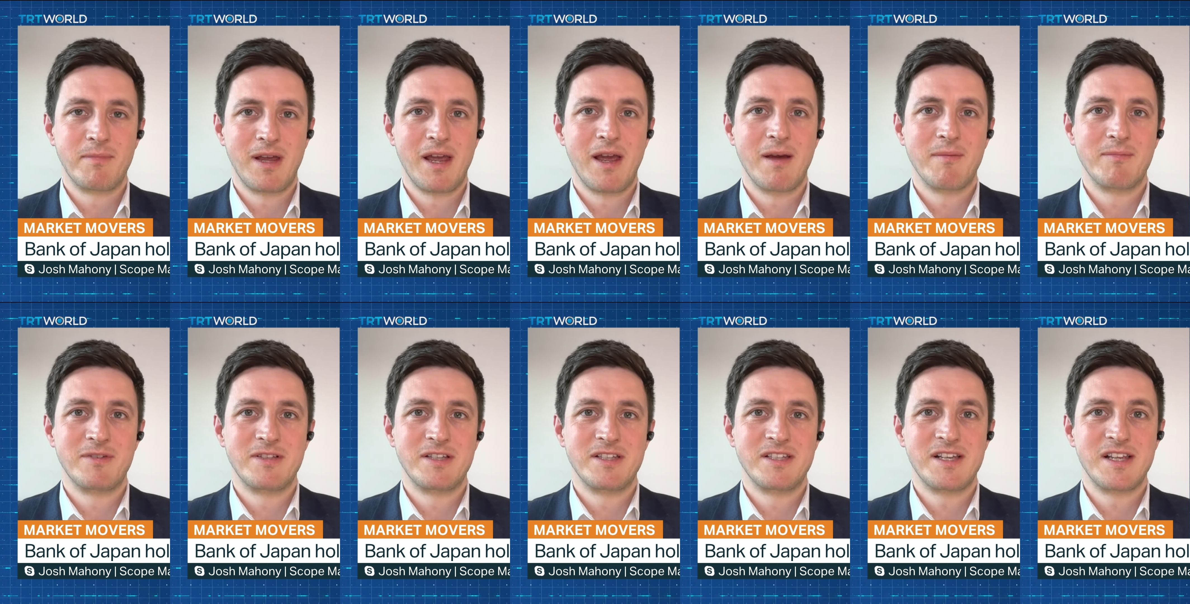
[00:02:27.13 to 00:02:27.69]
be
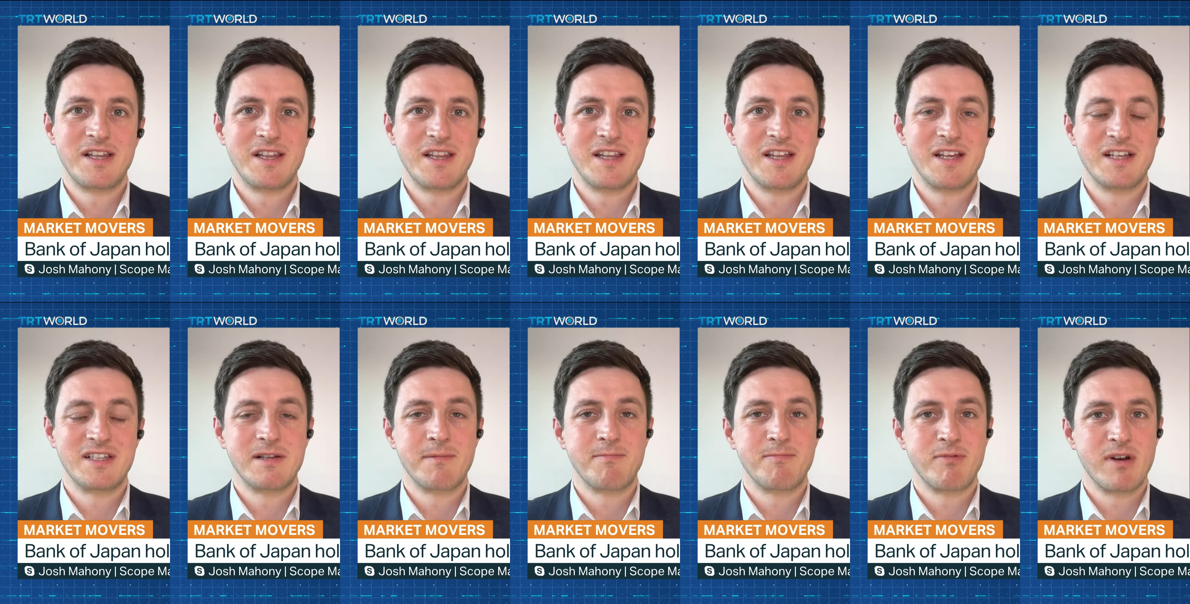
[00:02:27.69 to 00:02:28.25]
able to see that
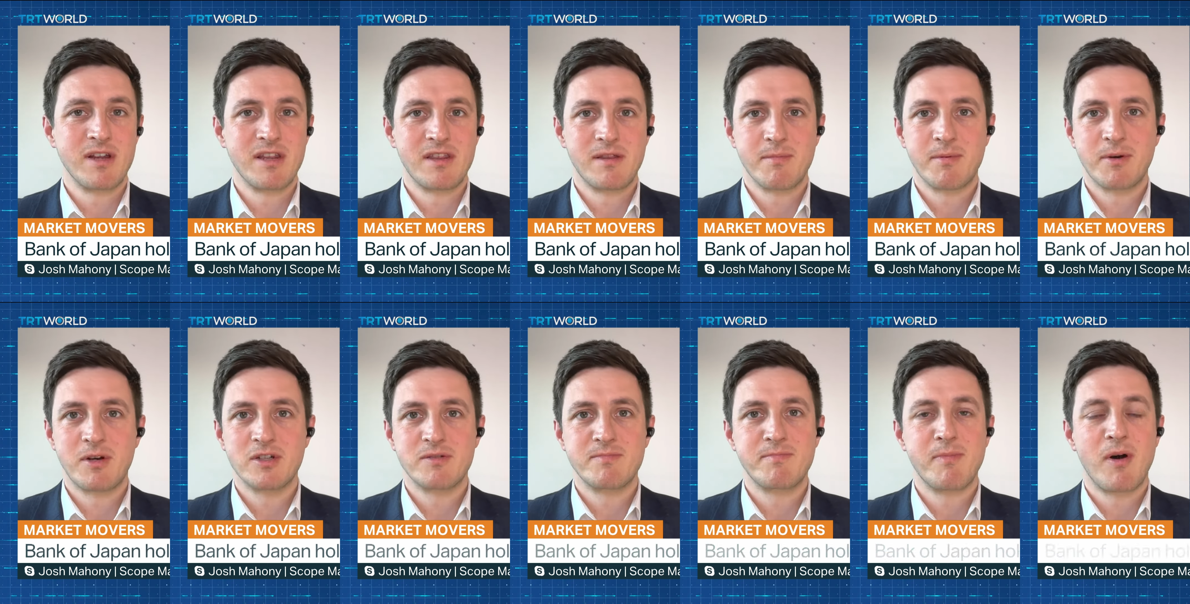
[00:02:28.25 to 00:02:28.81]
there's a breather,
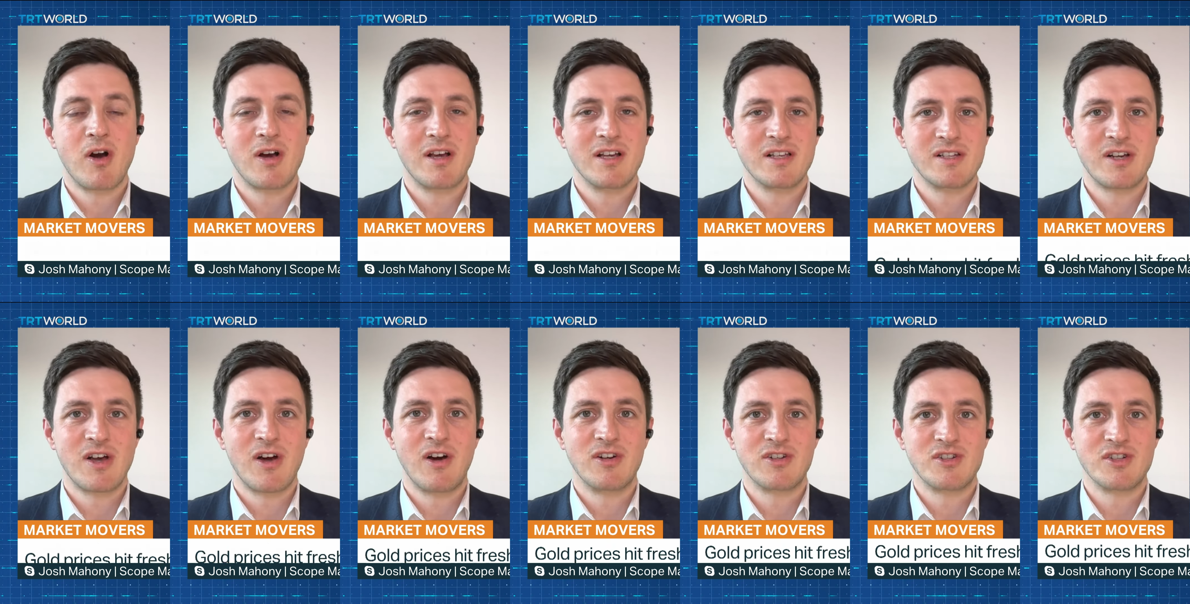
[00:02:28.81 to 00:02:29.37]
because markets
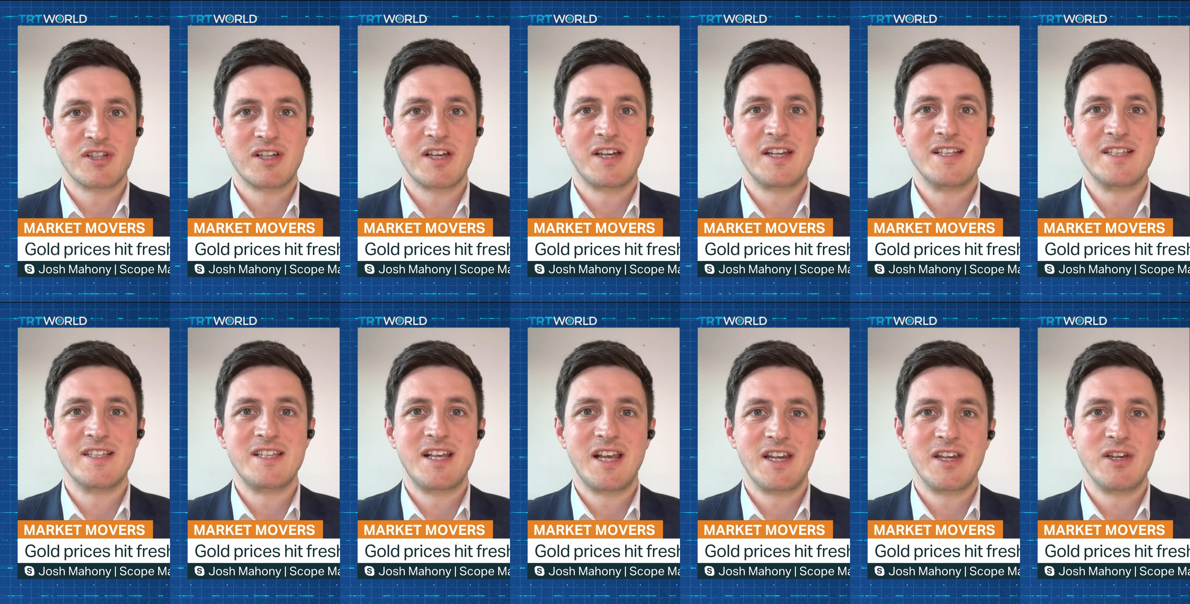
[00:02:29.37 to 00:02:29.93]
can't just
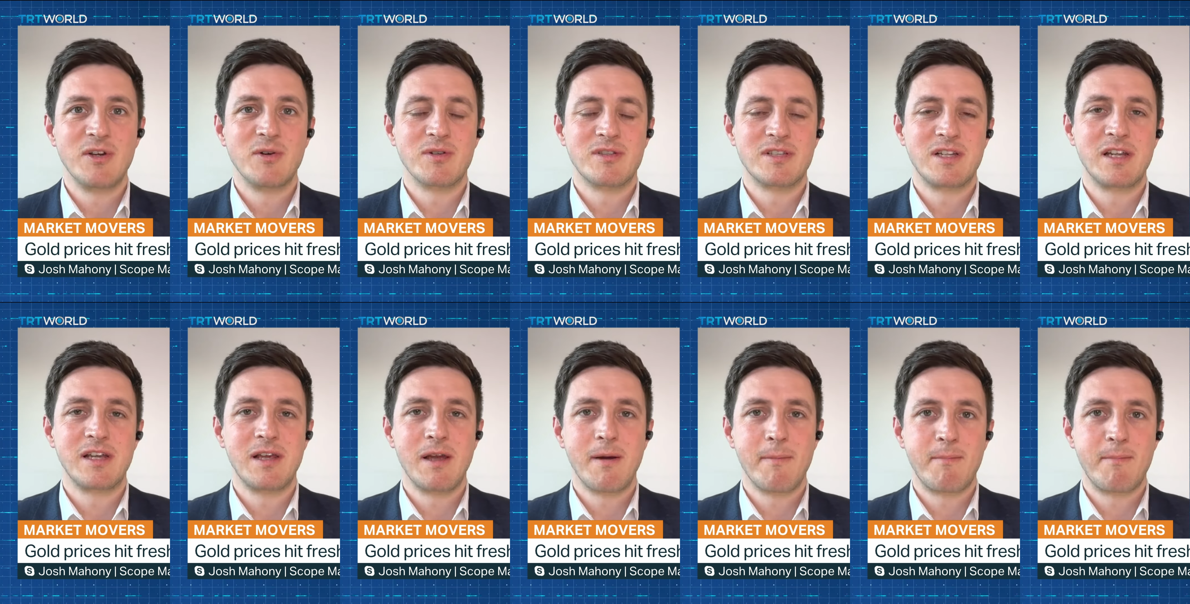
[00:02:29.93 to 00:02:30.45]
continuously